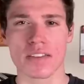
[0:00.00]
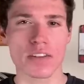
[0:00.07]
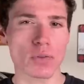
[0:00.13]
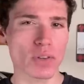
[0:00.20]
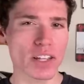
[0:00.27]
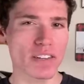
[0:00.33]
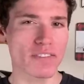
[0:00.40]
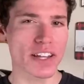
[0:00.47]
The
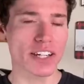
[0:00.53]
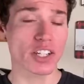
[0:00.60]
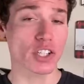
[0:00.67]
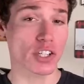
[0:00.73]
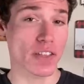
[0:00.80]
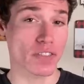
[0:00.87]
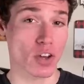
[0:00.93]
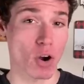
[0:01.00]
only
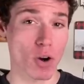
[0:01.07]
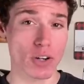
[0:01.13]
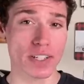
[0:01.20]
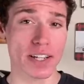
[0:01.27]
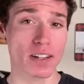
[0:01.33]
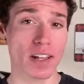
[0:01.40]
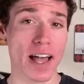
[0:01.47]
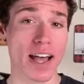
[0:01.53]
advantage that the
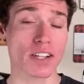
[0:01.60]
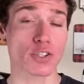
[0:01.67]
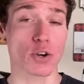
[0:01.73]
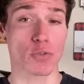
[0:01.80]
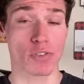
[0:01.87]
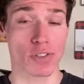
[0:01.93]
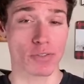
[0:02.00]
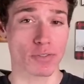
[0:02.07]
hardtail has
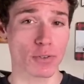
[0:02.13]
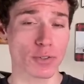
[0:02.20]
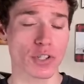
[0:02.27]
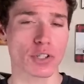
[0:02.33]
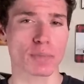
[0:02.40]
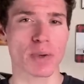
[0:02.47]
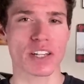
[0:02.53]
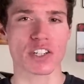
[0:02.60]
over the full
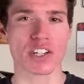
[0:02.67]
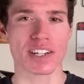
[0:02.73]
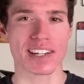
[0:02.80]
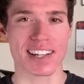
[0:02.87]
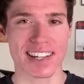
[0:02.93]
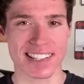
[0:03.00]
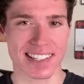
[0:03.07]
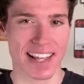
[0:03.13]
suspension
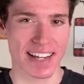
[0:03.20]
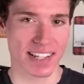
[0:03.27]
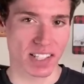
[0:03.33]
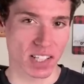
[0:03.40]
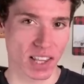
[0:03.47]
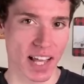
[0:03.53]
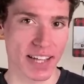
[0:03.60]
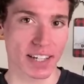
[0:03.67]
is that
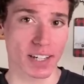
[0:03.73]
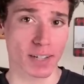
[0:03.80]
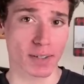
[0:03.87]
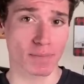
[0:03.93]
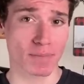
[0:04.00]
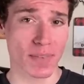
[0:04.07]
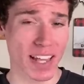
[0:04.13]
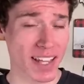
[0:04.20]
it's lighter,
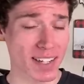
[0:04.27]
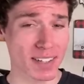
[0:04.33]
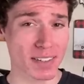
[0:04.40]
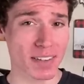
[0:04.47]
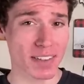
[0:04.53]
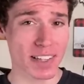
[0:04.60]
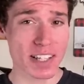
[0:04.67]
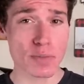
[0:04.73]
and
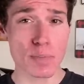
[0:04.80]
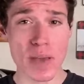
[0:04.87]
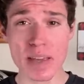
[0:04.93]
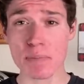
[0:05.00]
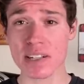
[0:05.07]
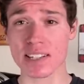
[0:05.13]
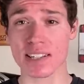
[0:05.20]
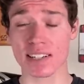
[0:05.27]
this may
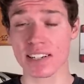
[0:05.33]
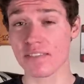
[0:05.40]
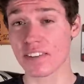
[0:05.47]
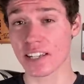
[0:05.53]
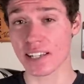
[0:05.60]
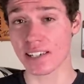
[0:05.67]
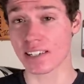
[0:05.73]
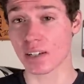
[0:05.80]
be
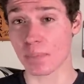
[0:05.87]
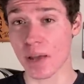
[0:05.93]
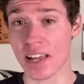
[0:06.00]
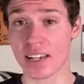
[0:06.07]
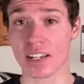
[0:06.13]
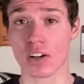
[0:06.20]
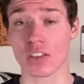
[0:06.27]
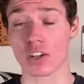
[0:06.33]
significant
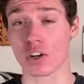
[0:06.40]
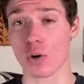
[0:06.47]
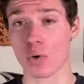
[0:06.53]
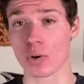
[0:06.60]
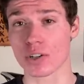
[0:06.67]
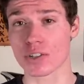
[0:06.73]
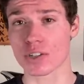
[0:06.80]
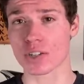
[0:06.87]
depending on the
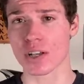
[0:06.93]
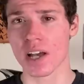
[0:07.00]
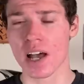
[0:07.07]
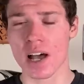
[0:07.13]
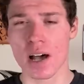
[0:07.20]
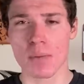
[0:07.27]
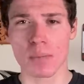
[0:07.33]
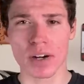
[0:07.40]
course.
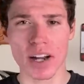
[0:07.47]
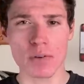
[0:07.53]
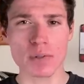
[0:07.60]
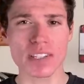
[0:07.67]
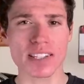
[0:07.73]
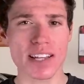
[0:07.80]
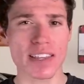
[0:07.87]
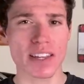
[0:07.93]
But I would
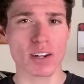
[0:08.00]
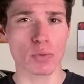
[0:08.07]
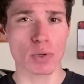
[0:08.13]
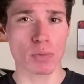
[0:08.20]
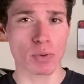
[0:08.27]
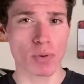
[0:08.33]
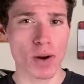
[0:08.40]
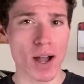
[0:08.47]
say that it
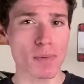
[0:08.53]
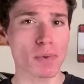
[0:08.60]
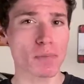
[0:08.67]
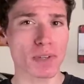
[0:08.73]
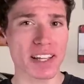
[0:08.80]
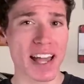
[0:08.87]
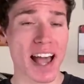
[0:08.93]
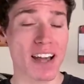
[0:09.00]
would
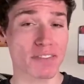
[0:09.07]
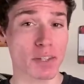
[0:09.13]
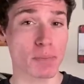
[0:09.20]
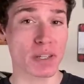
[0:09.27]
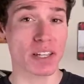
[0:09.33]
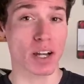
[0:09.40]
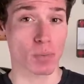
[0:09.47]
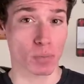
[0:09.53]
probably have to
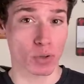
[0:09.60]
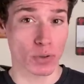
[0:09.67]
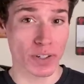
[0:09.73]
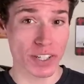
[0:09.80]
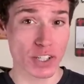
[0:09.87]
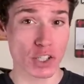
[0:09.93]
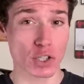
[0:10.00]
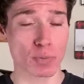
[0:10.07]
be a
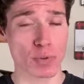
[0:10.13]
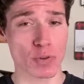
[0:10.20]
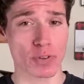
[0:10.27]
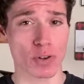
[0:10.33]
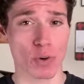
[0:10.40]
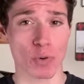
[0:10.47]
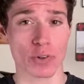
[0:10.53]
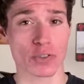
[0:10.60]
pretty smooth
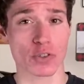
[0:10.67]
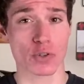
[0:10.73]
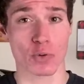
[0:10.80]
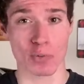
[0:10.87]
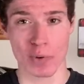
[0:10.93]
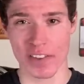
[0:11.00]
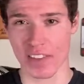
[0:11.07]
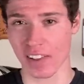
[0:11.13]
course
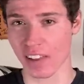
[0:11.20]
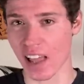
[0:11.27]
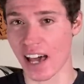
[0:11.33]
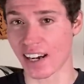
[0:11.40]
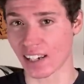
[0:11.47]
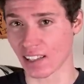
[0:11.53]
with a lot of